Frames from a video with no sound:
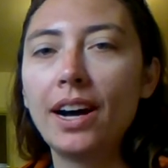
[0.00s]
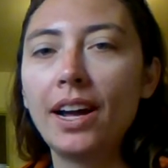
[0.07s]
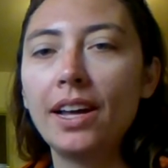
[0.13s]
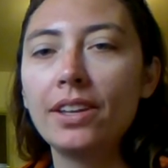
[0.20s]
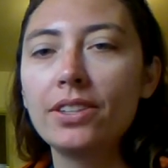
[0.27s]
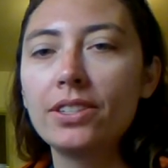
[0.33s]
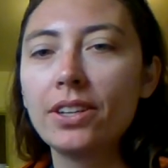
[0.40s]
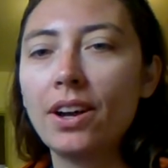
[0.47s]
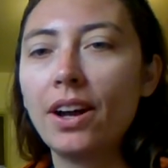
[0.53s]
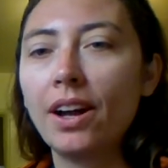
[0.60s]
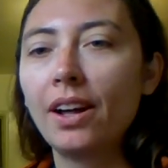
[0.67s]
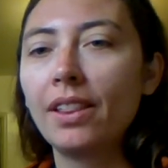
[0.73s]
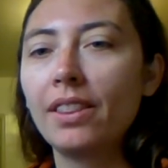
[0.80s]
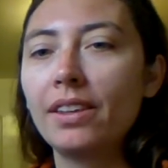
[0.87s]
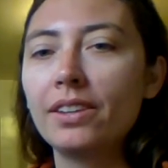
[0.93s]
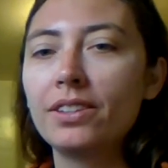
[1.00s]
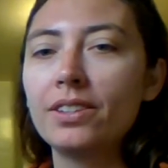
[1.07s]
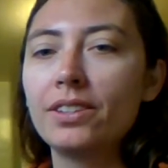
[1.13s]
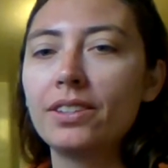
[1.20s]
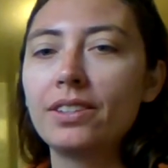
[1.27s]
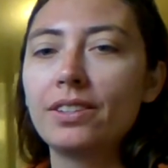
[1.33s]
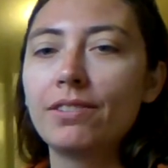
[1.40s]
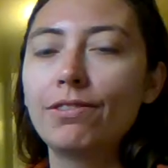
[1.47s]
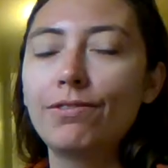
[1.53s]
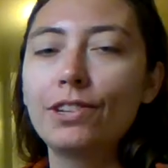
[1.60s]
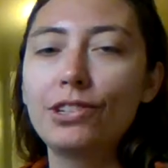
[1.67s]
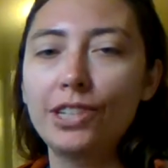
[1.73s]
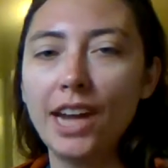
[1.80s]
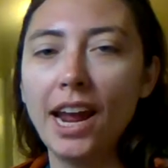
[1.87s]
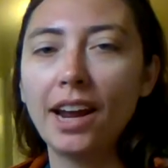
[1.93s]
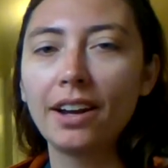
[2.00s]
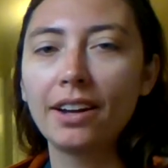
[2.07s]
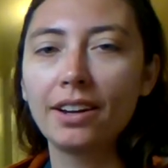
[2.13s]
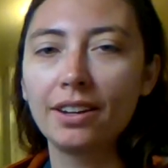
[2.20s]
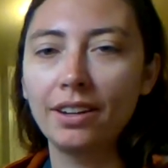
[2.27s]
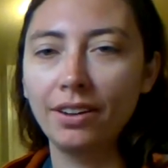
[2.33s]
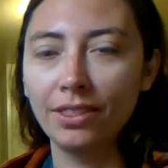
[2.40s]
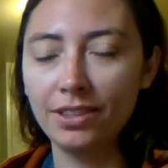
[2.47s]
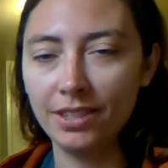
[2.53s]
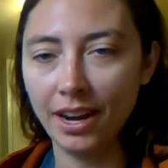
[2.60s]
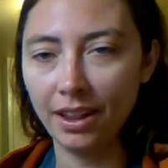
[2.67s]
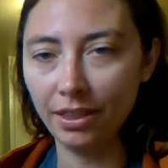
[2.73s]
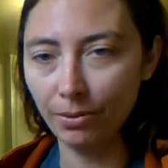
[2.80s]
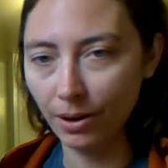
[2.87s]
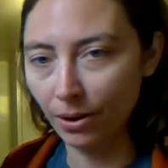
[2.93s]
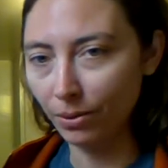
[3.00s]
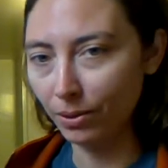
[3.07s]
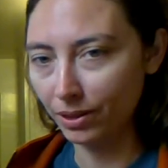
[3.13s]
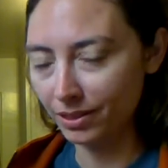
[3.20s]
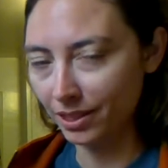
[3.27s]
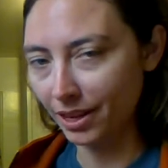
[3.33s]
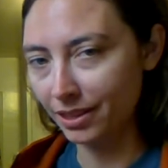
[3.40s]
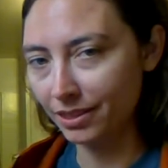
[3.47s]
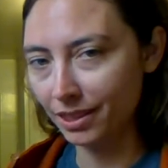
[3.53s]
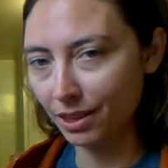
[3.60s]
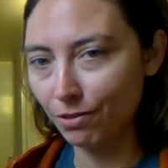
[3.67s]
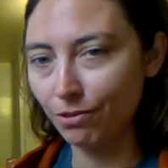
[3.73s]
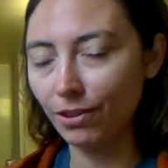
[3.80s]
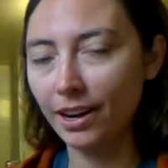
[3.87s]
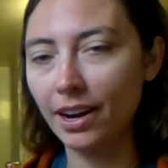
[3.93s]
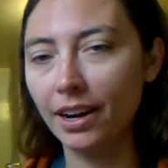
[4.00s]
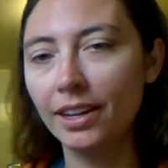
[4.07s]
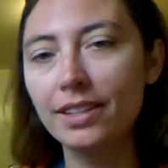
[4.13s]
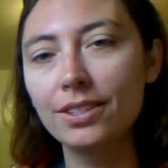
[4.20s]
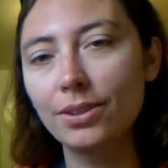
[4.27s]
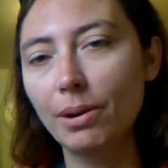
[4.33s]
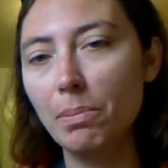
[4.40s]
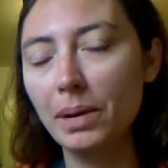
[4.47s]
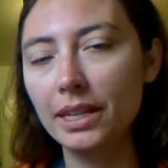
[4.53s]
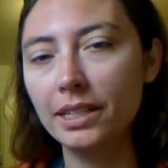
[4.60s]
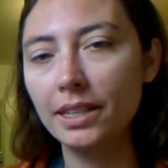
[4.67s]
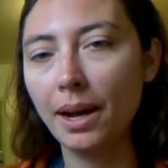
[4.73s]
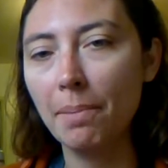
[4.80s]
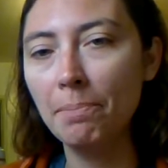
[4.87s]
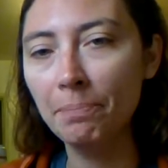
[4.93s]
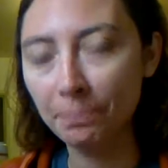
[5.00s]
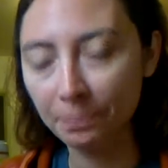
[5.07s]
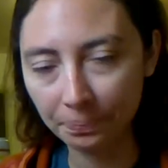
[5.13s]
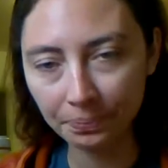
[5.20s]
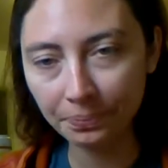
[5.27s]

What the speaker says: I saw this fish tank on the side of the road with a sign that said free on it, so I picked it up,